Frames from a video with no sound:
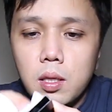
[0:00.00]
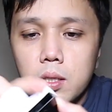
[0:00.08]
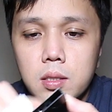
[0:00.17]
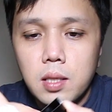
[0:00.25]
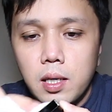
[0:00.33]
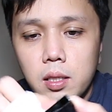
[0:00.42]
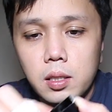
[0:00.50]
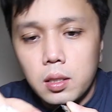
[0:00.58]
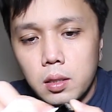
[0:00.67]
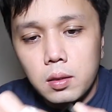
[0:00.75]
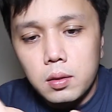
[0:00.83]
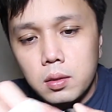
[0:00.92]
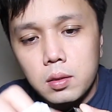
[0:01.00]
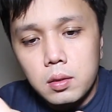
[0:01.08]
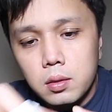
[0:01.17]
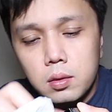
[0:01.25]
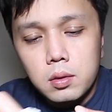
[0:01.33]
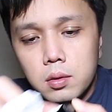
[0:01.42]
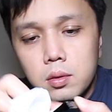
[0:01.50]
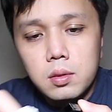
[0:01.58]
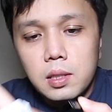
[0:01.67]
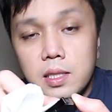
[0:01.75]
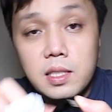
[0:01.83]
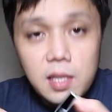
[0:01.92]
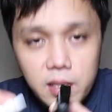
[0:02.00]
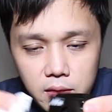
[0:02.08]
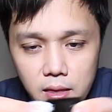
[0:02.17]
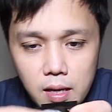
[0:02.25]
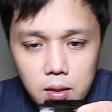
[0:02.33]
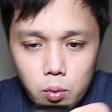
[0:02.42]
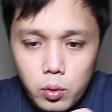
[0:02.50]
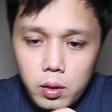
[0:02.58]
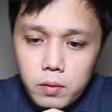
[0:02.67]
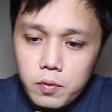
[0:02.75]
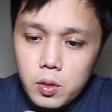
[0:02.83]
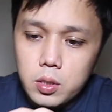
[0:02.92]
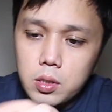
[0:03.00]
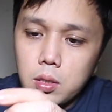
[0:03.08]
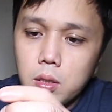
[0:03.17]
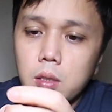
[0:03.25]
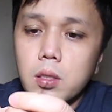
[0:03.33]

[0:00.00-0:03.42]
it is later. Let's clean that oil first.